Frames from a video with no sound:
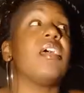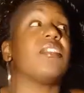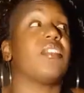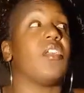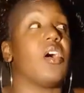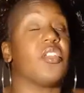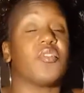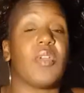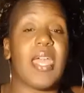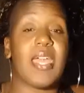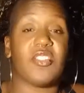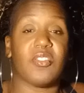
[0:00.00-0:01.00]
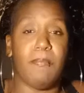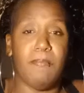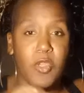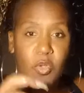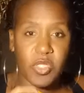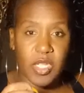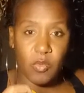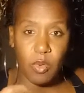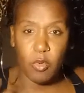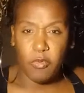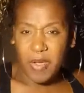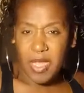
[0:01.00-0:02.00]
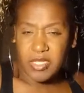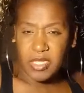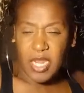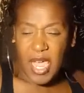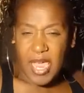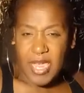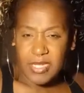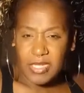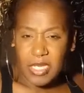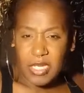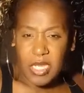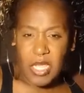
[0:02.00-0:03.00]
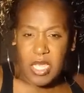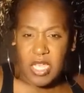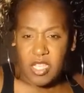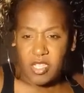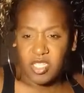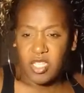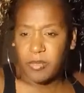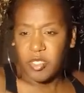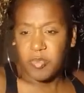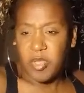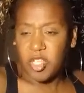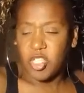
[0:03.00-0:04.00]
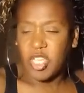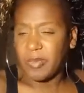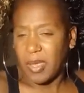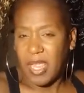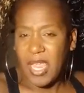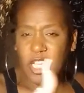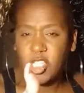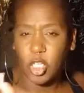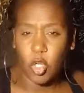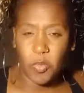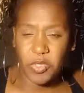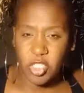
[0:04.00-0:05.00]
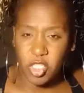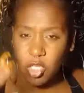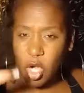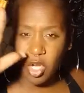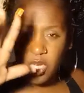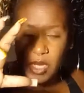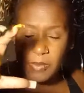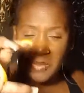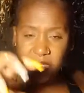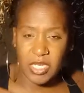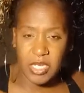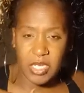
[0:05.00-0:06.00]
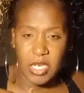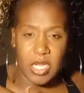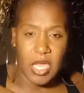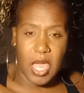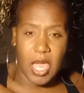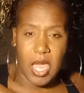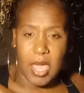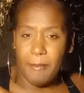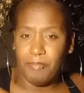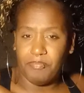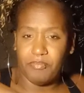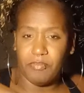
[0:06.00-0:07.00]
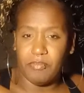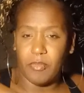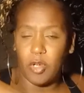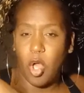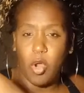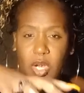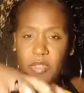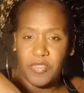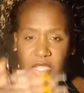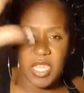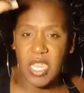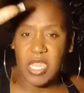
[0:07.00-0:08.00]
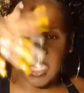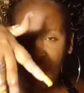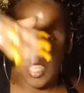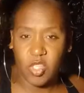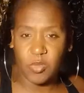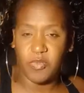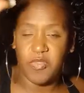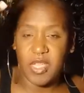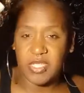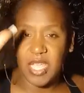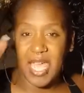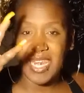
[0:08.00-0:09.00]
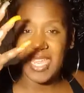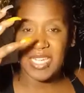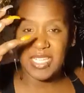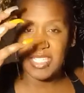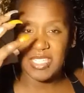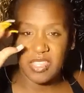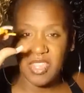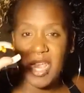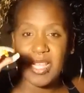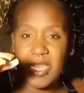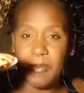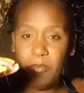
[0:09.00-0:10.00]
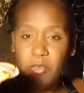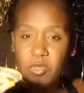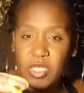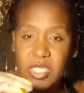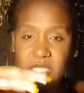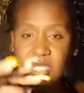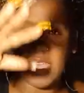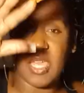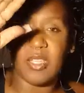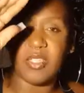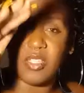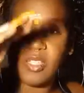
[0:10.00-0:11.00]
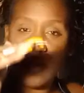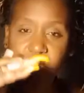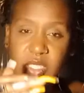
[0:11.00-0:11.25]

Then it also has the music when Mufasa dies and Simba's being chased by the antelopes and Scar comes and long live the king and he kills Mufasa. I like listening to that type of music because it kind of slows